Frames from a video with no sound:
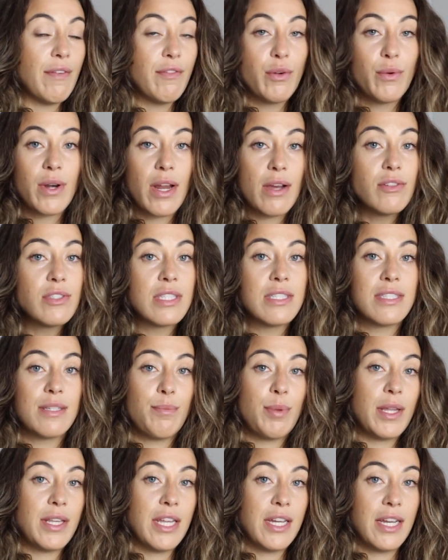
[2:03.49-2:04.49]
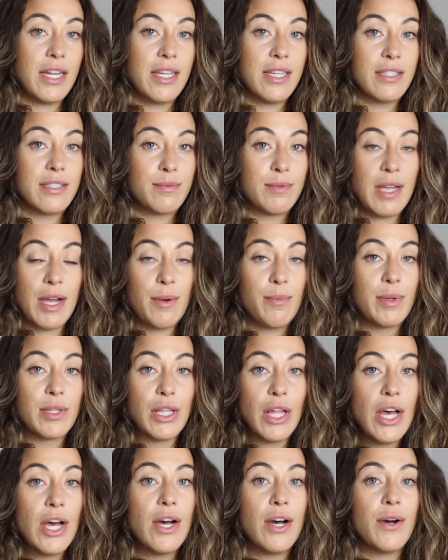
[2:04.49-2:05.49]
everyone else's opinion is down
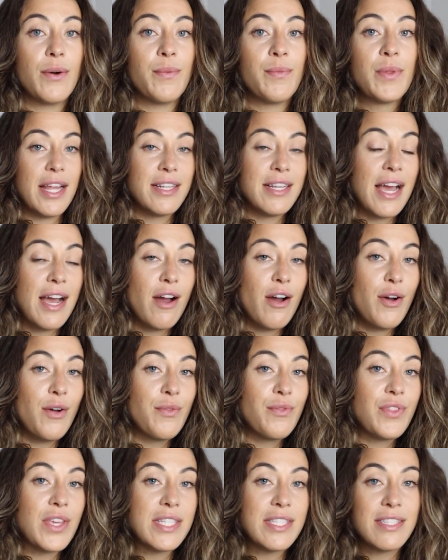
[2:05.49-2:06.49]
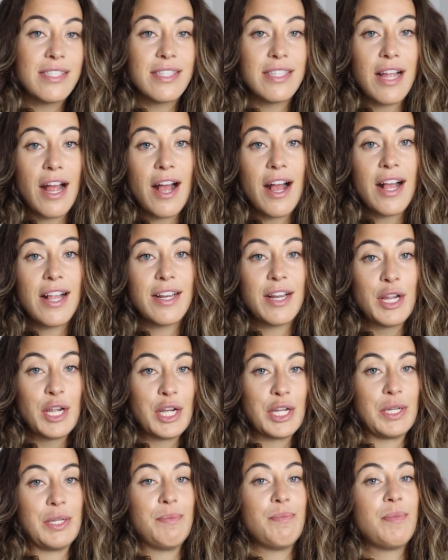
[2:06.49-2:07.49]
below. And now this is not
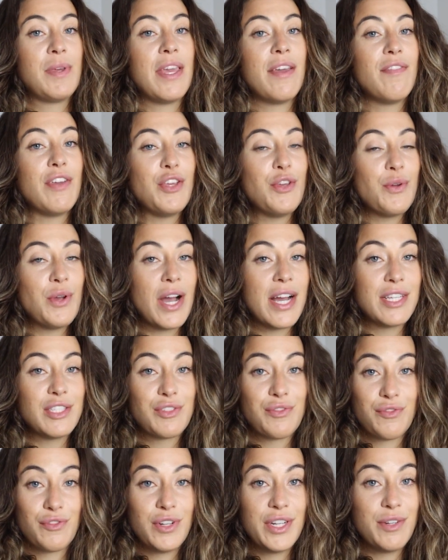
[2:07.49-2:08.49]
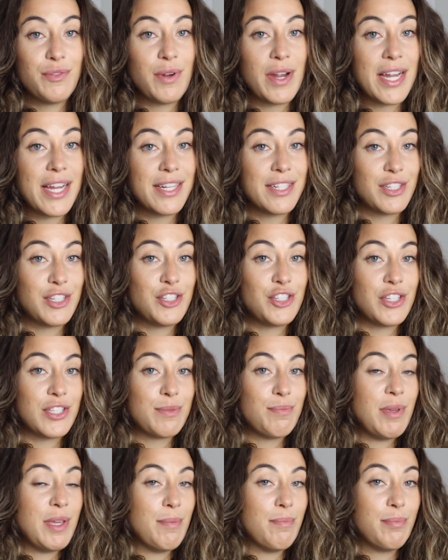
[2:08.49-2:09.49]
giving you guys free reign to
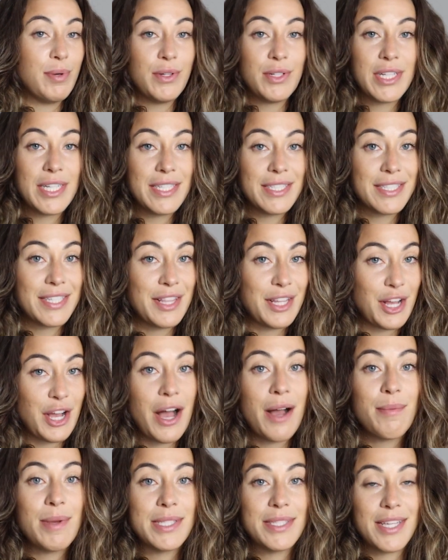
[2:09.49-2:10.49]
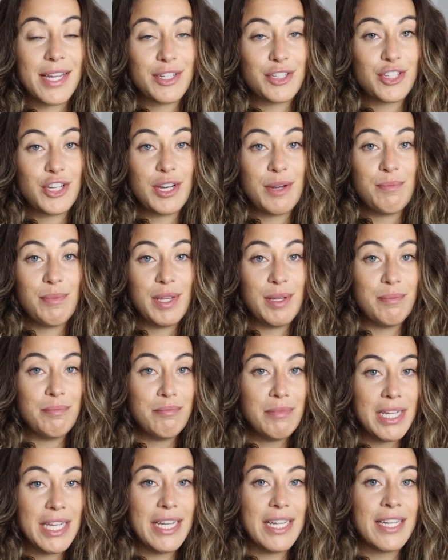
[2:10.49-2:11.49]
just be bullies in the comment section and be
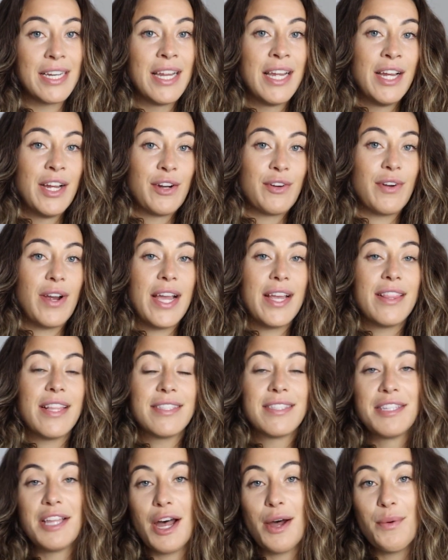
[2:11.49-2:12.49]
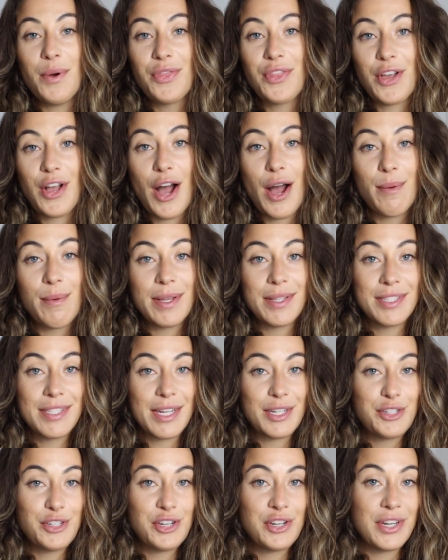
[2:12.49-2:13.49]
mean, right? That's not what the comment
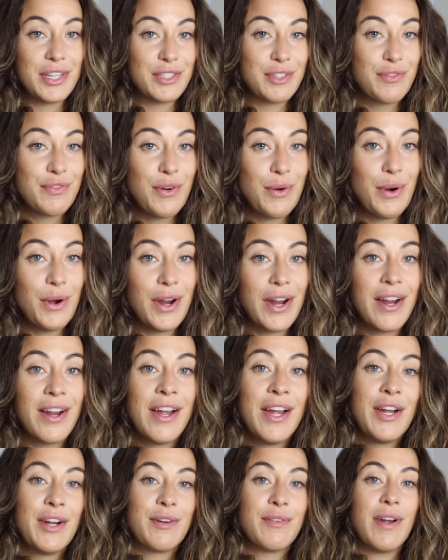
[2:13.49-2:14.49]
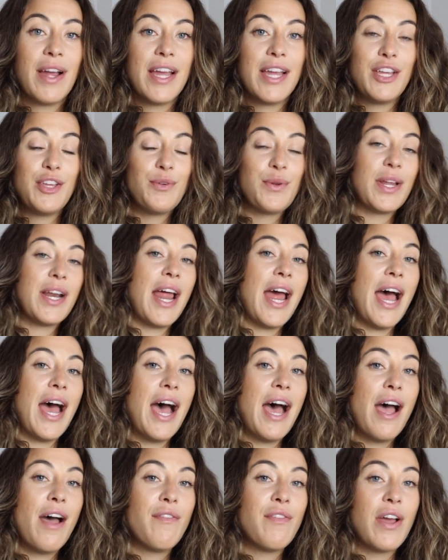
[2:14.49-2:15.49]
section is for, right? You can
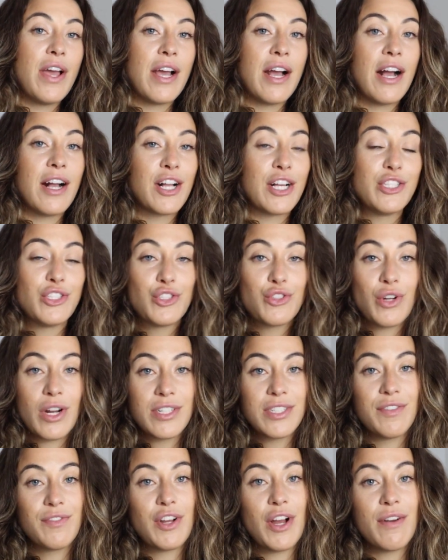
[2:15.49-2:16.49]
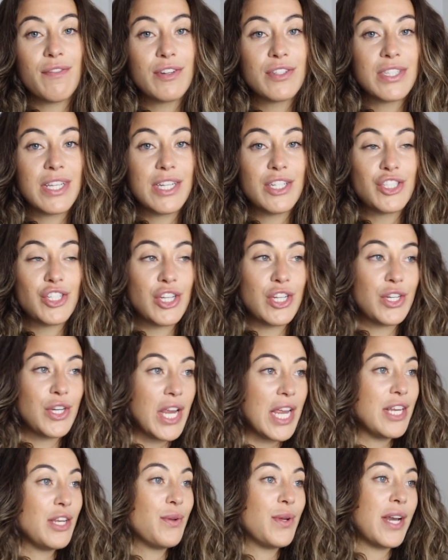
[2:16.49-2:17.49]
have a constructive conversation
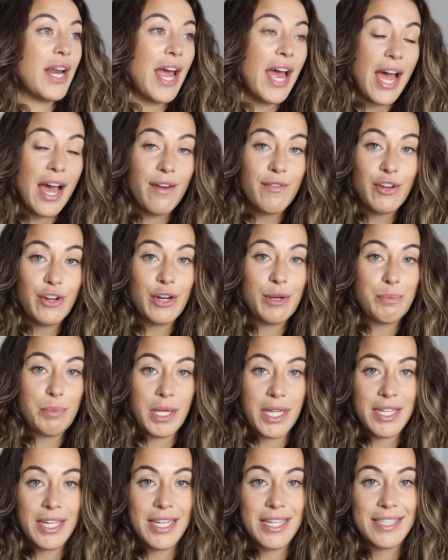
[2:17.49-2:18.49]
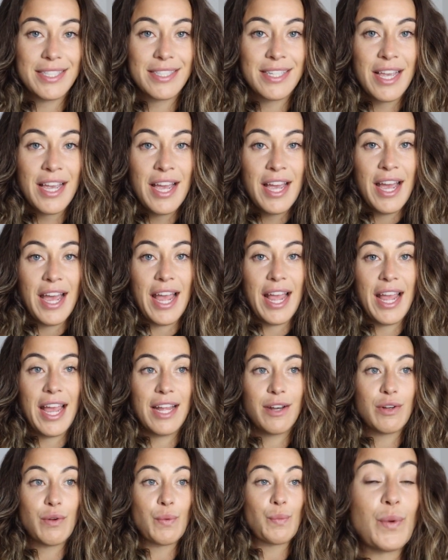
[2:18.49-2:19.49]
and you can have your opinions
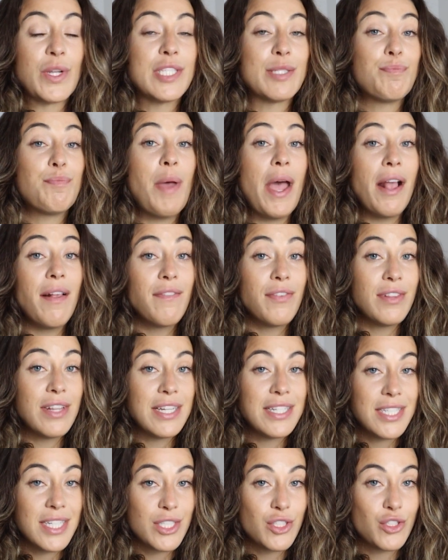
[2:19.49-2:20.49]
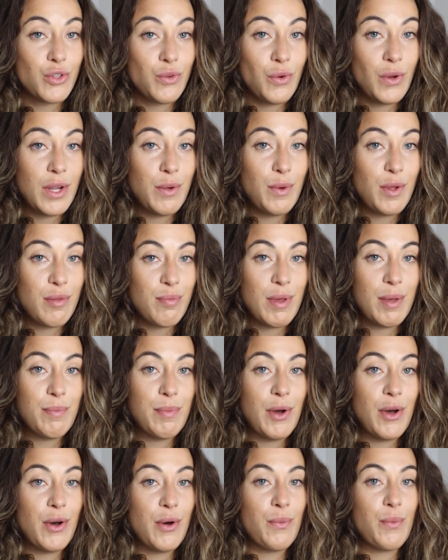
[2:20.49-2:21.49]
and respectfully disagree with
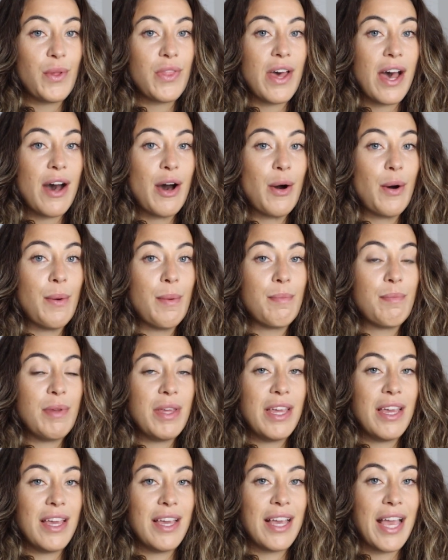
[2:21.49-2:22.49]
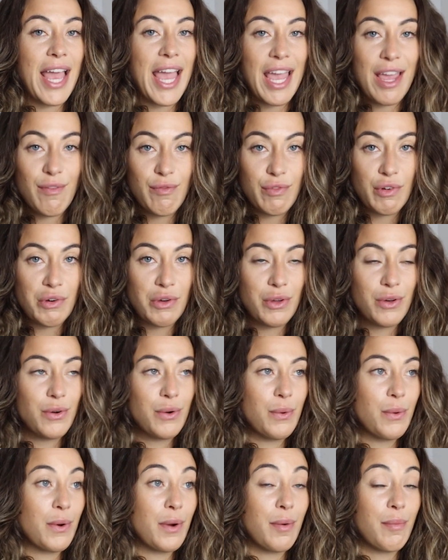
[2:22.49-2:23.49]
people without being hateful
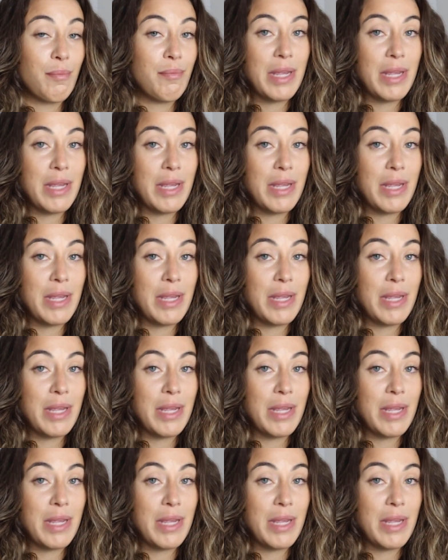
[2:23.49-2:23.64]
or